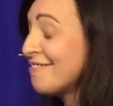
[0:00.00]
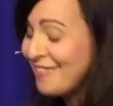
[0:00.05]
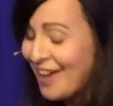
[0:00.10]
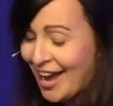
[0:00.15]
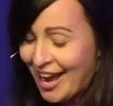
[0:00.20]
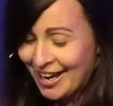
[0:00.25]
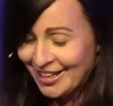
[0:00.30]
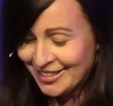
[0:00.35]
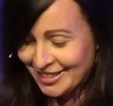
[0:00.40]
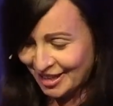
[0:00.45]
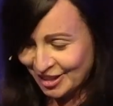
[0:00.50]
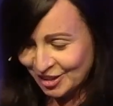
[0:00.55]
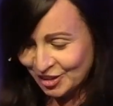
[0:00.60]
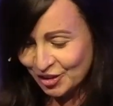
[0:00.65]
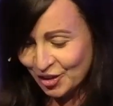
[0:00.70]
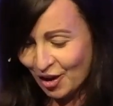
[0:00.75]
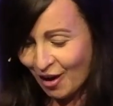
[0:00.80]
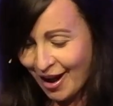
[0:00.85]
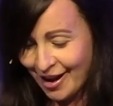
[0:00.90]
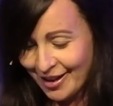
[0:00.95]
and
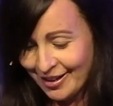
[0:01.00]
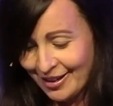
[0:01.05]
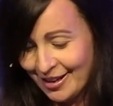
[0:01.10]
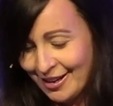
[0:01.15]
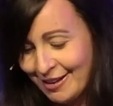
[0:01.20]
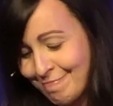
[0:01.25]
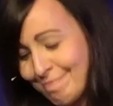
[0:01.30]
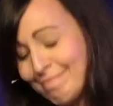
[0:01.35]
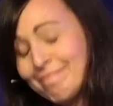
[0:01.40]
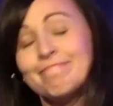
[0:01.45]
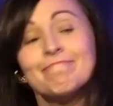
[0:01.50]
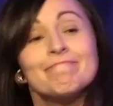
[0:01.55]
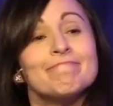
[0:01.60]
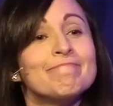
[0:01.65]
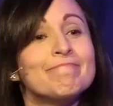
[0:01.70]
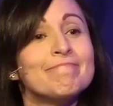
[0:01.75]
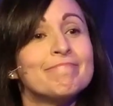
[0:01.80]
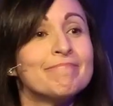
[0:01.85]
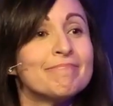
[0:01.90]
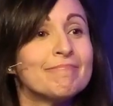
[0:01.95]
anxiety.
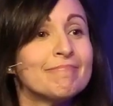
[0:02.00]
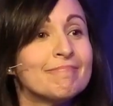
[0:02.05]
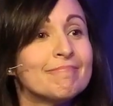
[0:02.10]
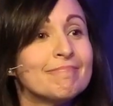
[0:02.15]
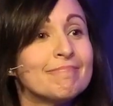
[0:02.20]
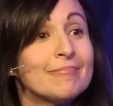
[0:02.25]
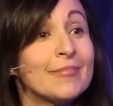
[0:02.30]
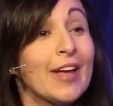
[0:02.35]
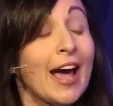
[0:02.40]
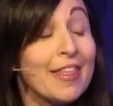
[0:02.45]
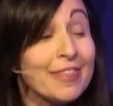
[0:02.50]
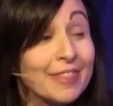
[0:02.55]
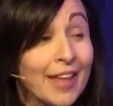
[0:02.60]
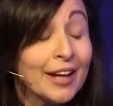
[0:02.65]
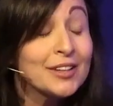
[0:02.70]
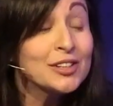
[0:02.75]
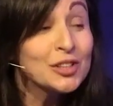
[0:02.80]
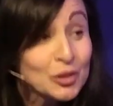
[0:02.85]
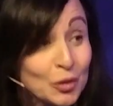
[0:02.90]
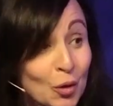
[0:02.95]
And
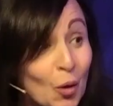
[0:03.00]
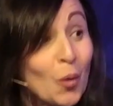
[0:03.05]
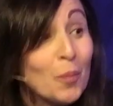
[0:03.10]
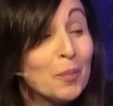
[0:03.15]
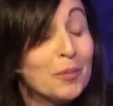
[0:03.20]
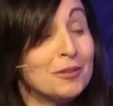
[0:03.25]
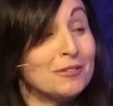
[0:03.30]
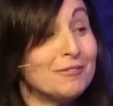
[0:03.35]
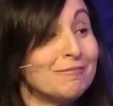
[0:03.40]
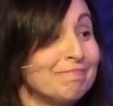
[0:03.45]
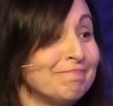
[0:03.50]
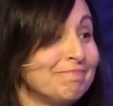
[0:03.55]
that's normal.